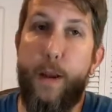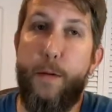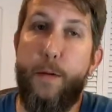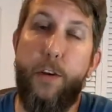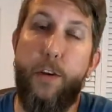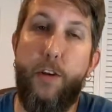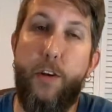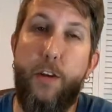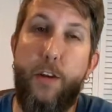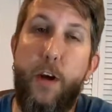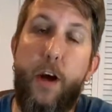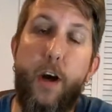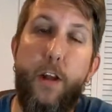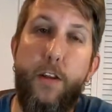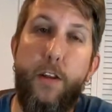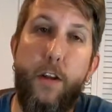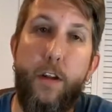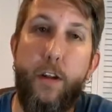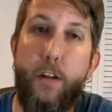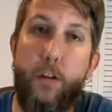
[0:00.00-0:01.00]
and she thought
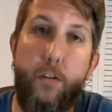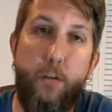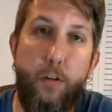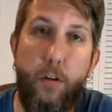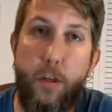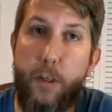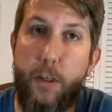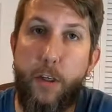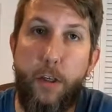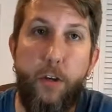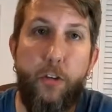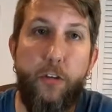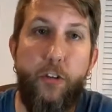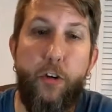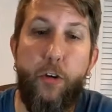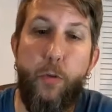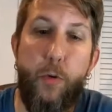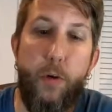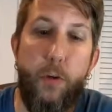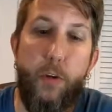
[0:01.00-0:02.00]
that it looked really good and she
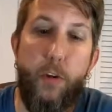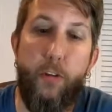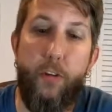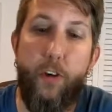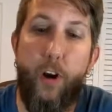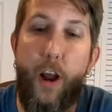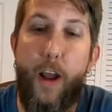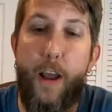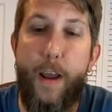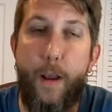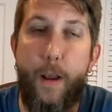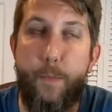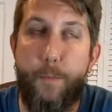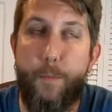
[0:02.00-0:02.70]
wanted to try it.